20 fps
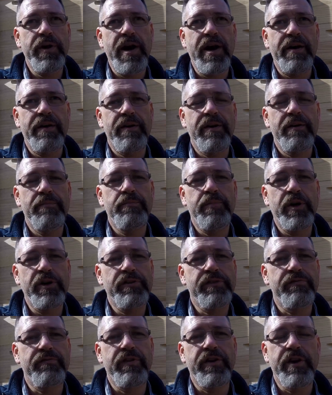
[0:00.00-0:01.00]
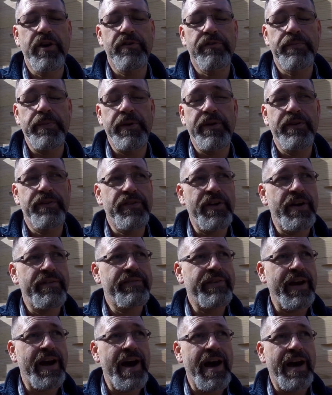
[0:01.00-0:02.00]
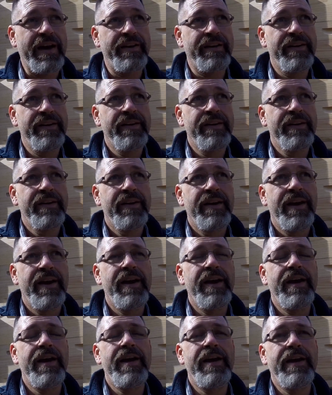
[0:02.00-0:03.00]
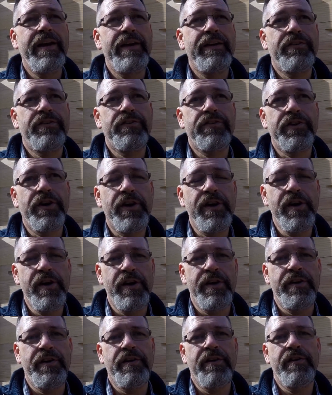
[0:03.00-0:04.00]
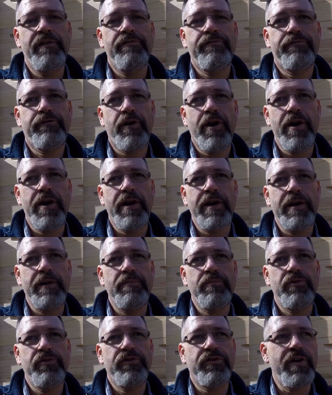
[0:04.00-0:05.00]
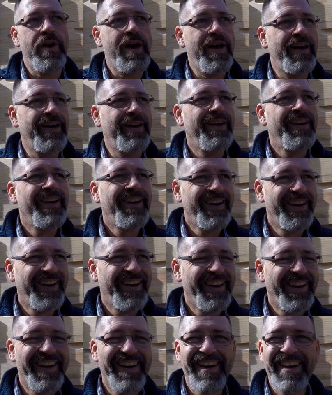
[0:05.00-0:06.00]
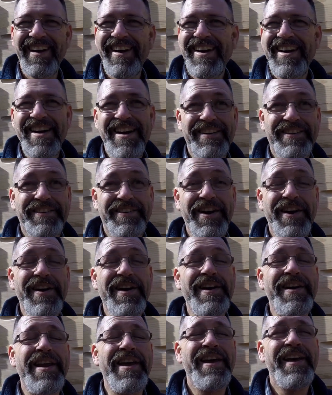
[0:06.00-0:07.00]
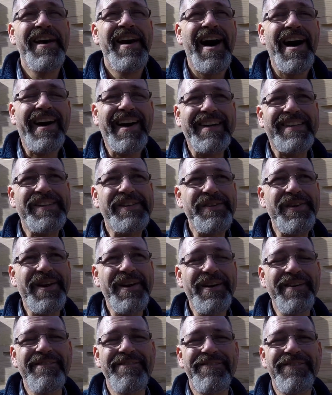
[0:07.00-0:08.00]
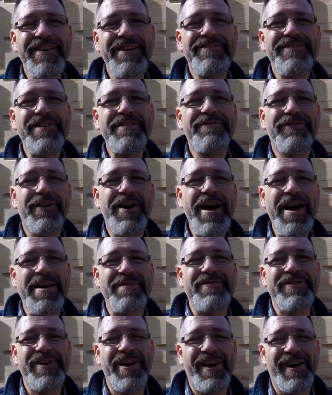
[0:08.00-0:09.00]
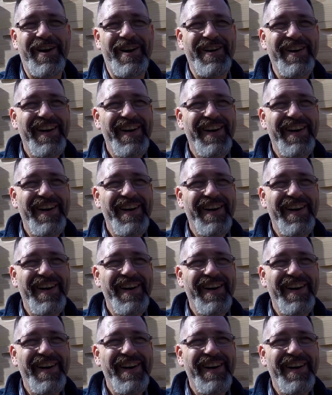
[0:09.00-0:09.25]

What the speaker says: out a bunch of videos because I've got a ton of frames. A ton. I got 250 frames, y'all.